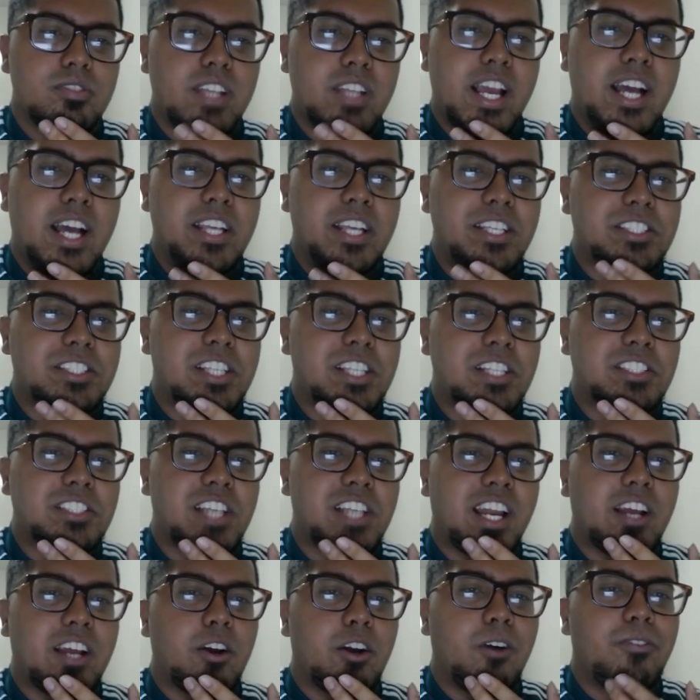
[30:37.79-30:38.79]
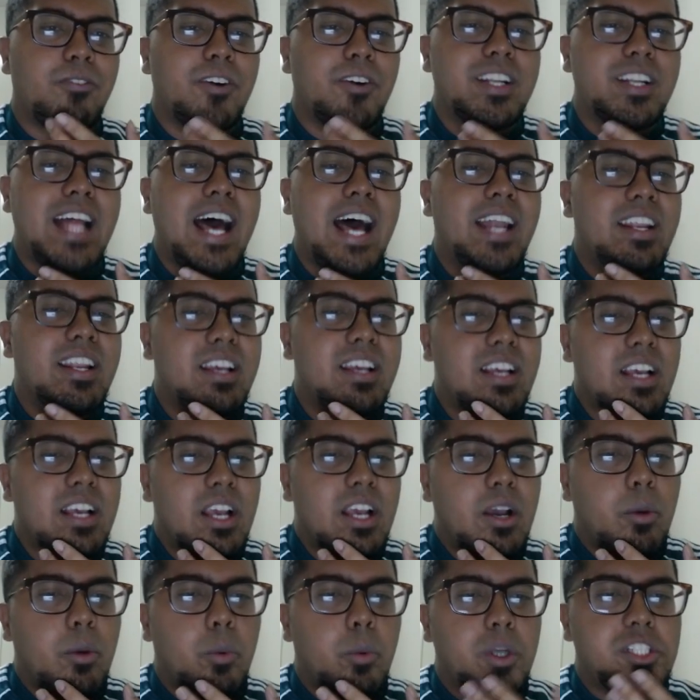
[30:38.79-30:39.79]
Yeah, he's just going to go for that,
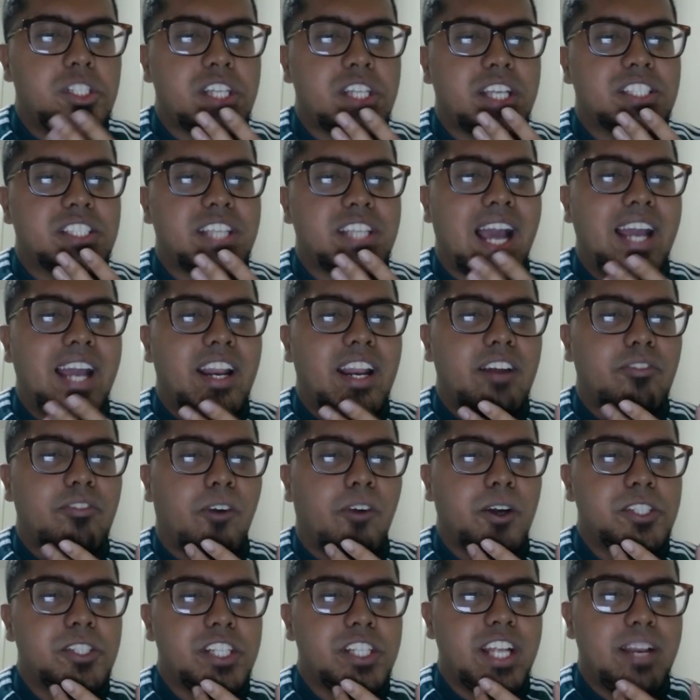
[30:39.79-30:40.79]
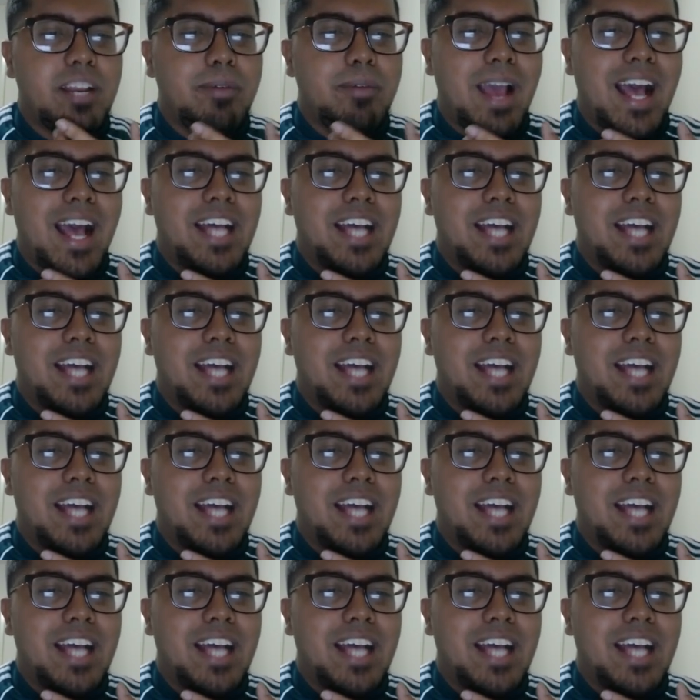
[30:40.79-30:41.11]
which is kind of unfortunate,